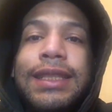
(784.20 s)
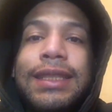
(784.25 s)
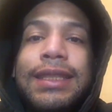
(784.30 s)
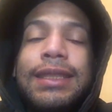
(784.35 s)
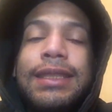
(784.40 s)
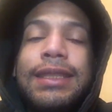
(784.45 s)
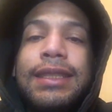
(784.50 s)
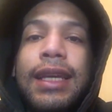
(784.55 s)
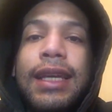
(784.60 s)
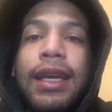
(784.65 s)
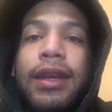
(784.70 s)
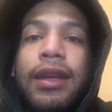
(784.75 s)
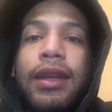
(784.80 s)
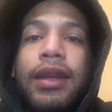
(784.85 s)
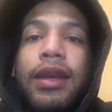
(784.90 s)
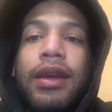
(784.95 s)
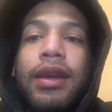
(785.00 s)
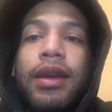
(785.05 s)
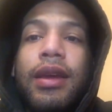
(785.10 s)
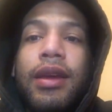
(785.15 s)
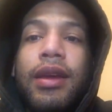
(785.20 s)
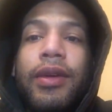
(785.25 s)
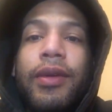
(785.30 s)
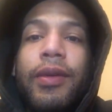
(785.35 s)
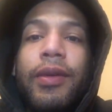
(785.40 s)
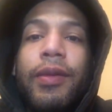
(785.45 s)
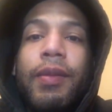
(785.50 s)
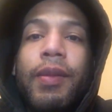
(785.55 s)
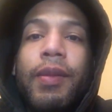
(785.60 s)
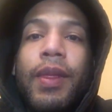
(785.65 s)
of sentencing.
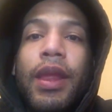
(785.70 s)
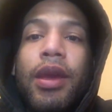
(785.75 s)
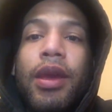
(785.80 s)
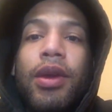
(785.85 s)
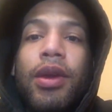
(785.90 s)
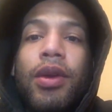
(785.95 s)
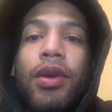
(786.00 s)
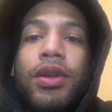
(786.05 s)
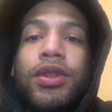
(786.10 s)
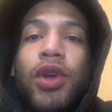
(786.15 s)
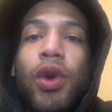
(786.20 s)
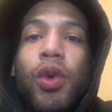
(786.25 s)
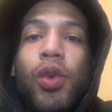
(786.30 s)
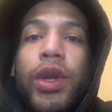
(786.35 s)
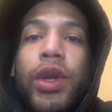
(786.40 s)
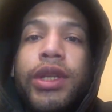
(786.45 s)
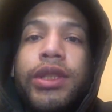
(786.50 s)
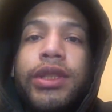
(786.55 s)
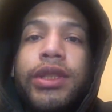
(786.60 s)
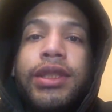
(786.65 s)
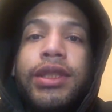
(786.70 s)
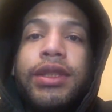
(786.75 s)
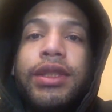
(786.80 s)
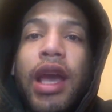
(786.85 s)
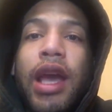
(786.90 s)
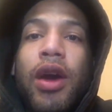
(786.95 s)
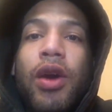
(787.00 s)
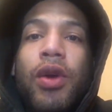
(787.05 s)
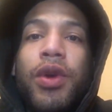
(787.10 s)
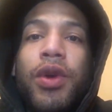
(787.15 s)
So what does this
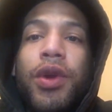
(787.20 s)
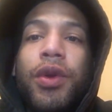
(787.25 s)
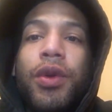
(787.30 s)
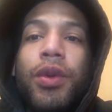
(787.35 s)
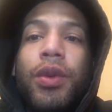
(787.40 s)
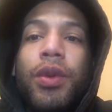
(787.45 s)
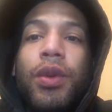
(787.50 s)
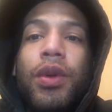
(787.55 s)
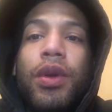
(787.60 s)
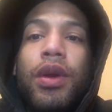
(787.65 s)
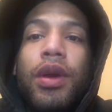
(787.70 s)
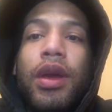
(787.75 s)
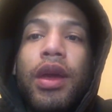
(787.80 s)
tell you?